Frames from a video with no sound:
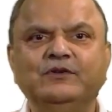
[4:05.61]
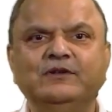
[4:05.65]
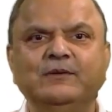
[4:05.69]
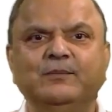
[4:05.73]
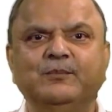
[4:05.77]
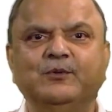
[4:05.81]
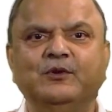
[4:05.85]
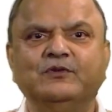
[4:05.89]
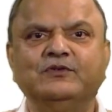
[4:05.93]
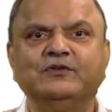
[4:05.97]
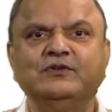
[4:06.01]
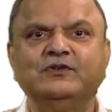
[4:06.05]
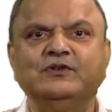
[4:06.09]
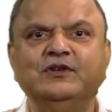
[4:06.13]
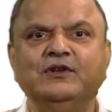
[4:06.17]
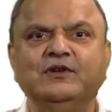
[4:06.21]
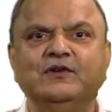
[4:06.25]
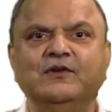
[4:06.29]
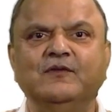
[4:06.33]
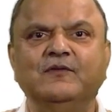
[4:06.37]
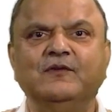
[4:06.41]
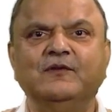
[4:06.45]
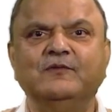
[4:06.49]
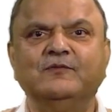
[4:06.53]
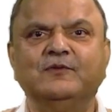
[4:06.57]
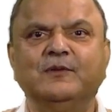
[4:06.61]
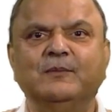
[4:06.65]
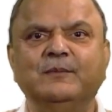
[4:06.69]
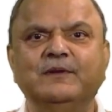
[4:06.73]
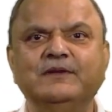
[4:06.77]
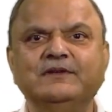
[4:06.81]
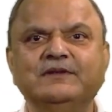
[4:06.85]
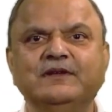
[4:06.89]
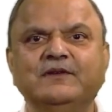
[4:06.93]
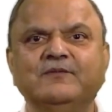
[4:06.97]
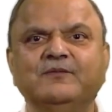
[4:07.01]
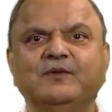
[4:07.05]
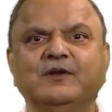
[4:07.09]
the processing of
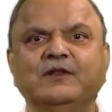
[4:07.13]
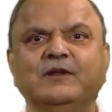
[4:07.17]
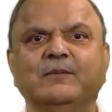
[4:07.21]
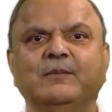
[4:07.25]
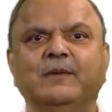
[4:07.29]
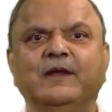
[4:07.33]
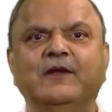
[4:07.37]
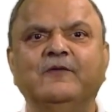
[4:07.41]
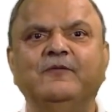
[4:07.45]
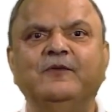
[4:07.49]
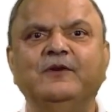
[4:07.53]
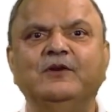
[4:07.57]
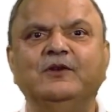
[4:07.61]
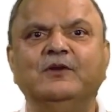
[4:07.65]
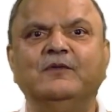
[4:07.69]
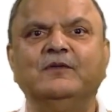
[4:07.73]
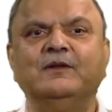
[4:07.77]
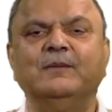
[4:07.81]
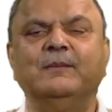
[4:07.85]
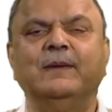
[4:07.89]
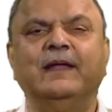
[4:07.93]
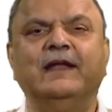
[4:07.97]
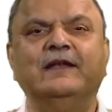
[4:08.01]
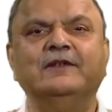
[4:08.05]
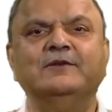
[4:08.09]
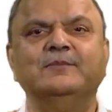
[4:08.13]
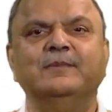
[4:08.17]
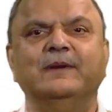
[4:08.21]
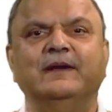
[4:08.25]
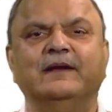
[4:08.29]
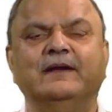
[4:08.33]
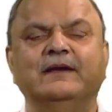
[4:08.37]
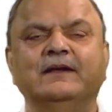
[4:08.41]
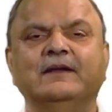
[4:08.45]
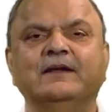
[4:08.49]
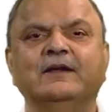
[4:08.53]
information for the benefit of the management.